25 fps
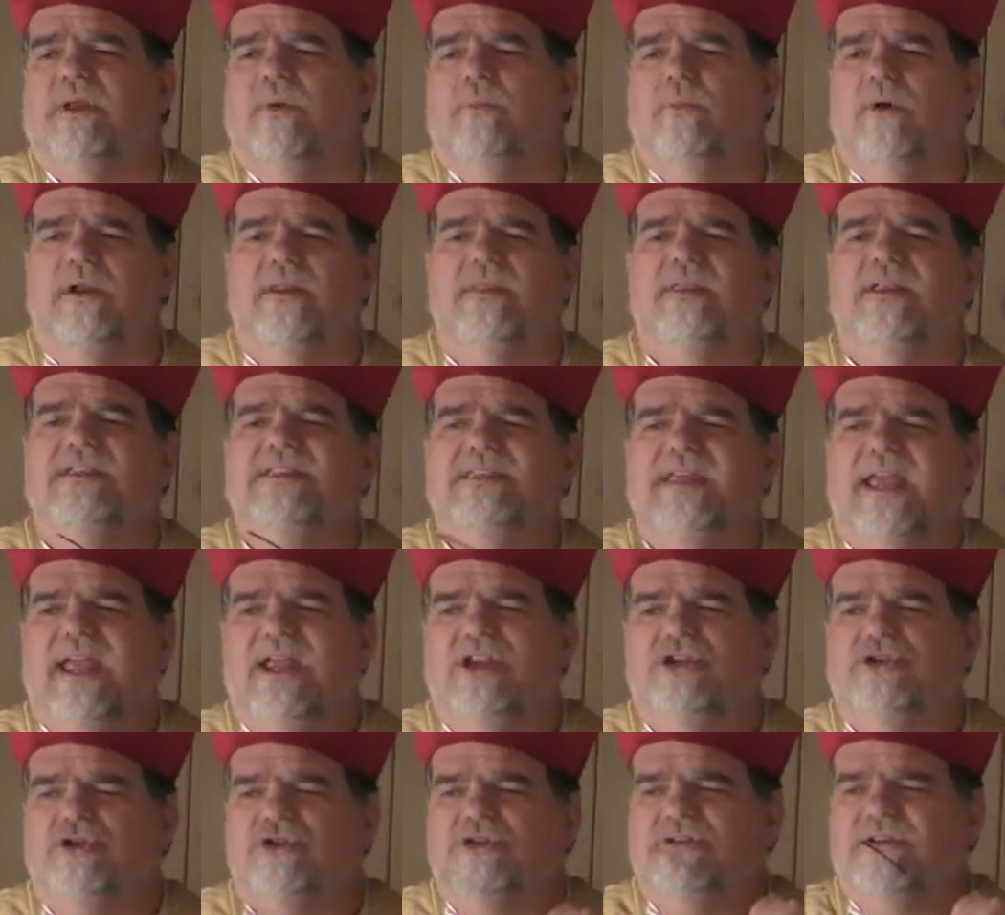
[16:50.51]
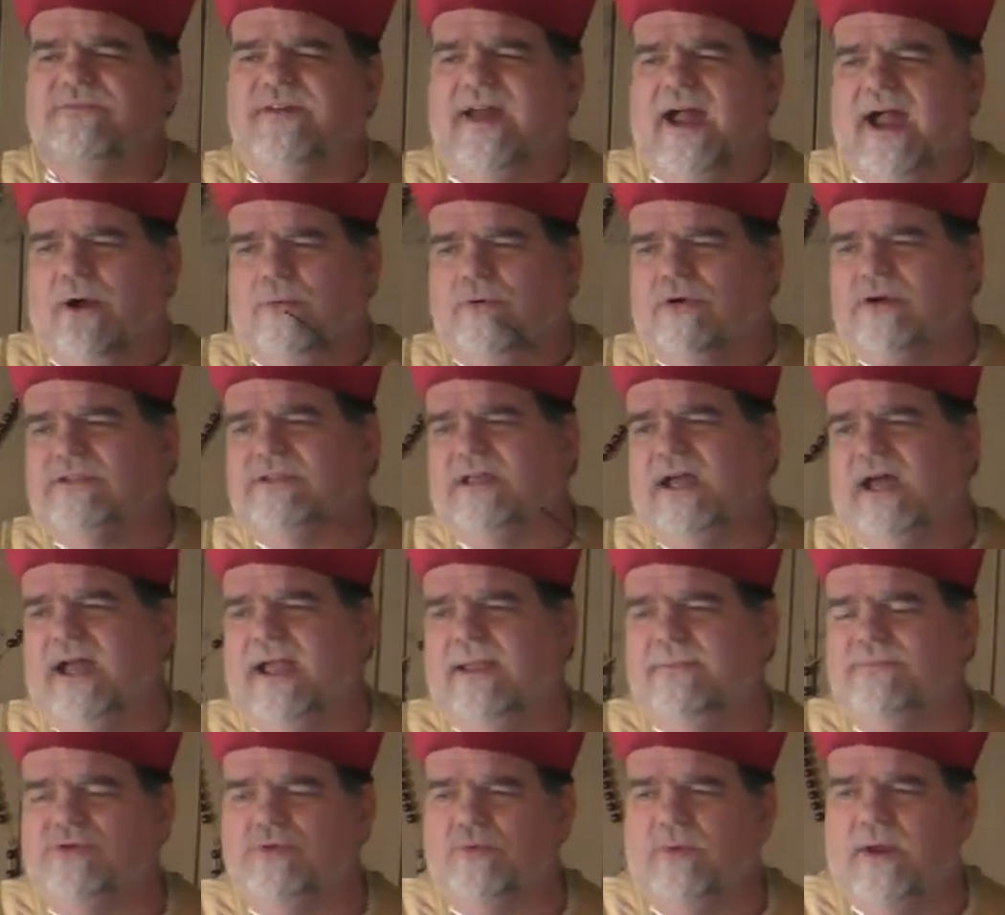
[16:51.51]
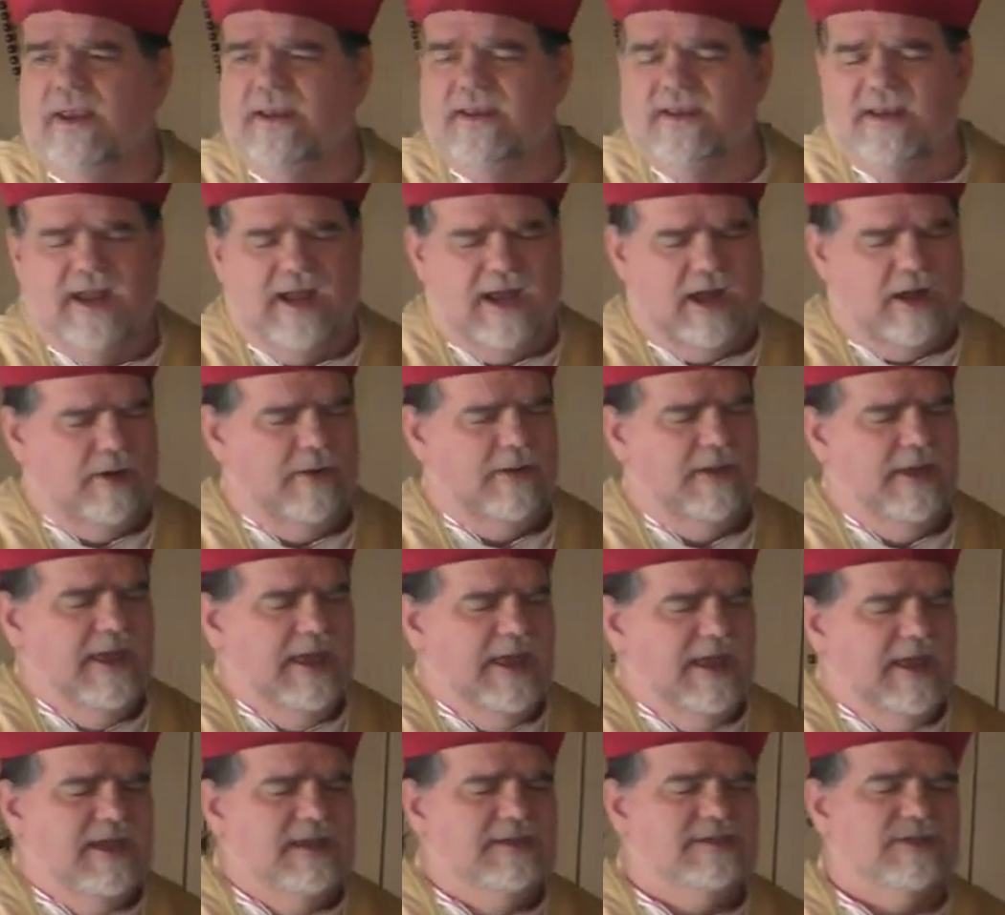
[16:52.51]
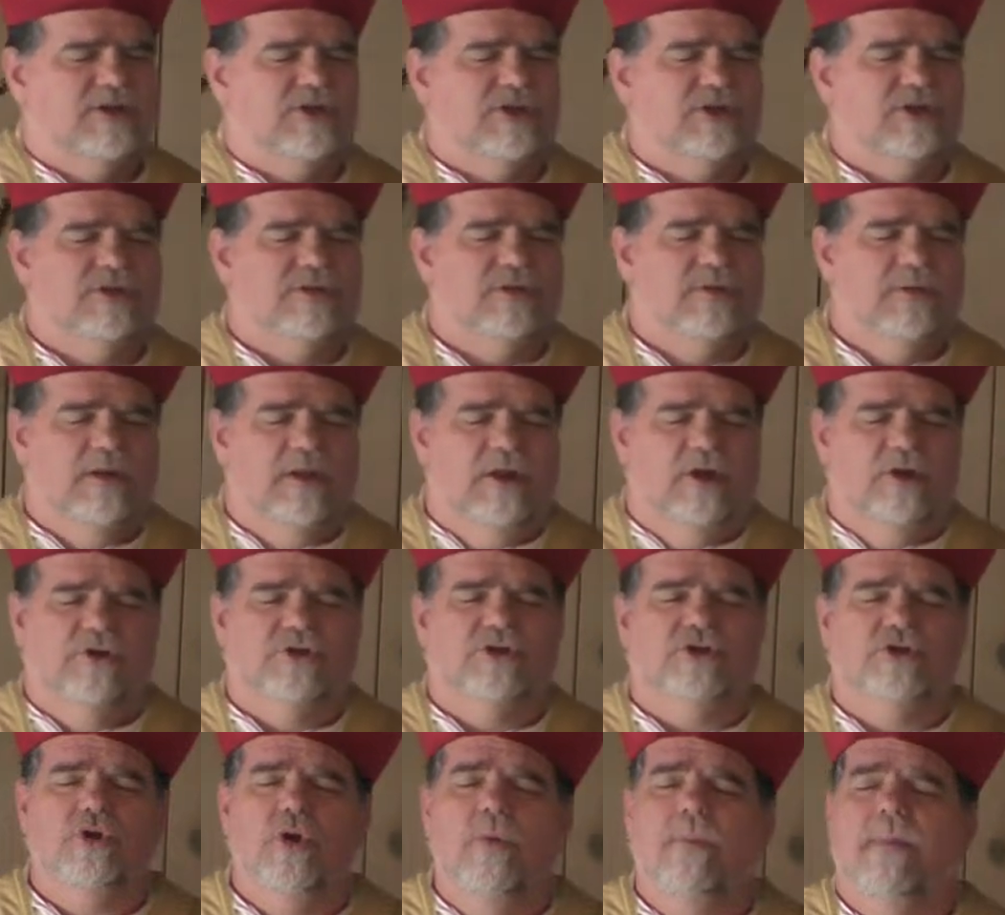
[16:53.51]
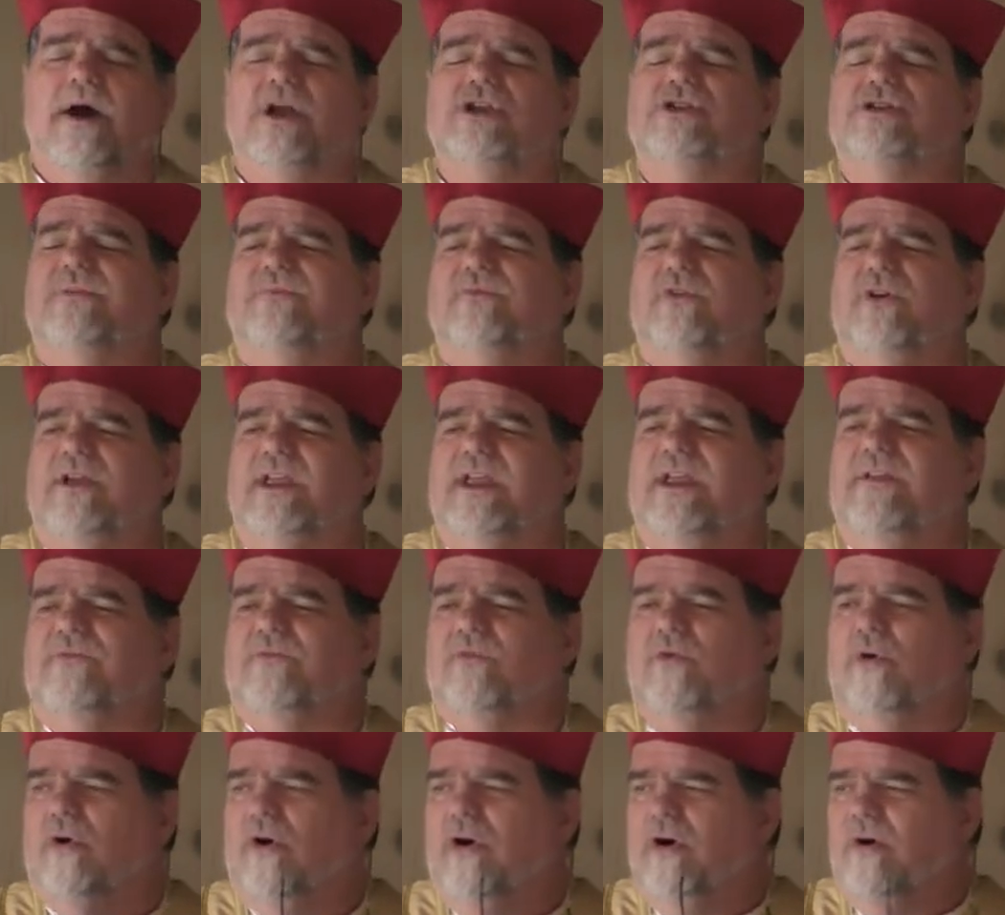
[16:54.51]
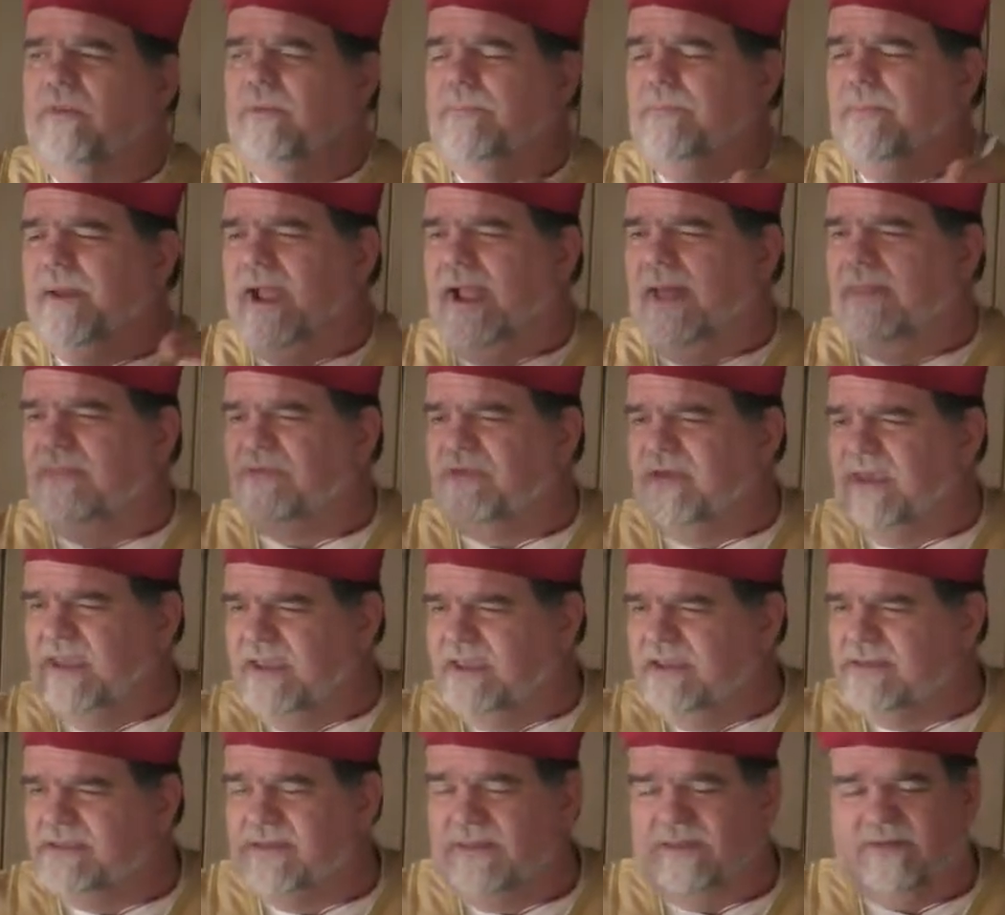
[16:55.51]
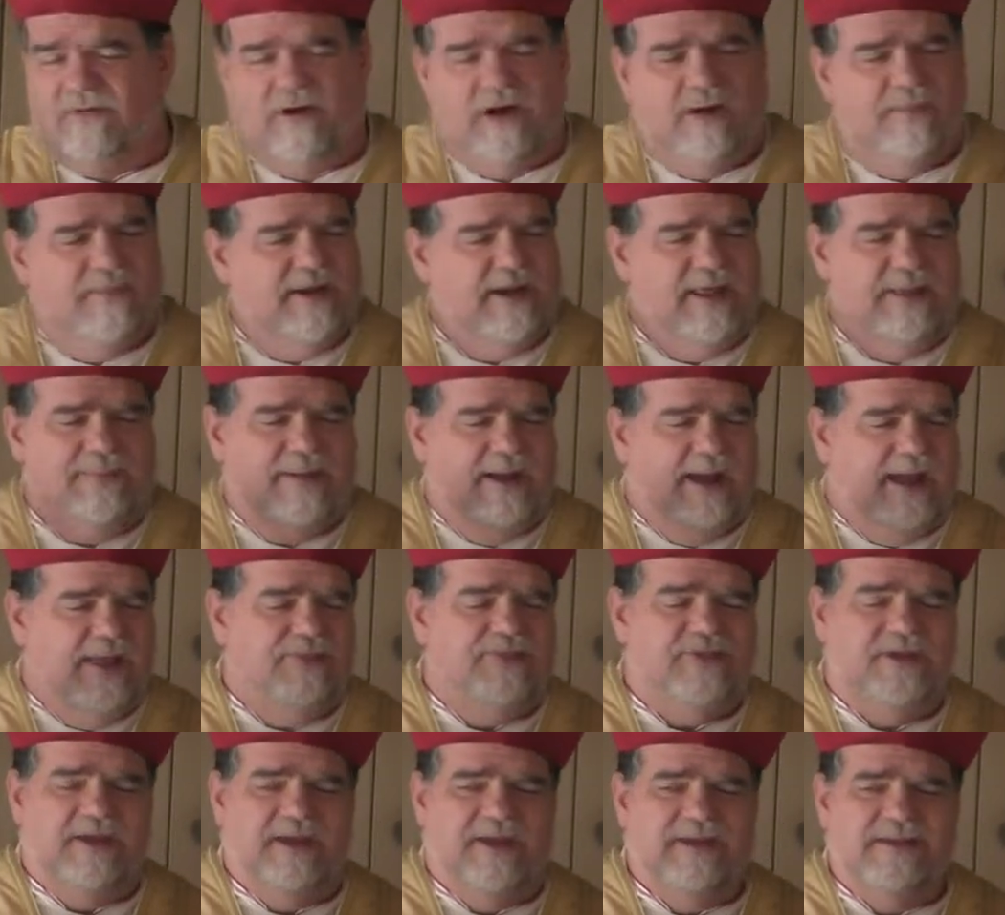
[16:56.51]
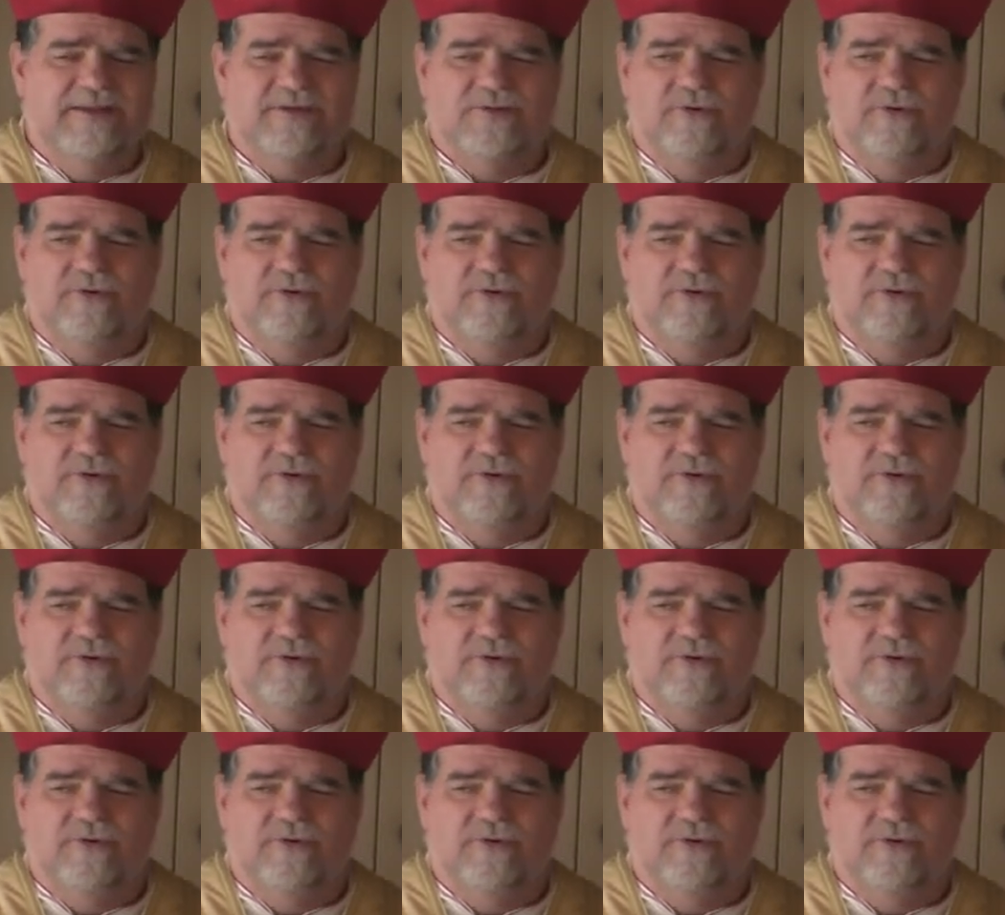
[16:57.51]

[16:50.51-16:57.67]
And one of the dangers of our times right now is there's a little too much of looking for all the bad things, and there are many bad things,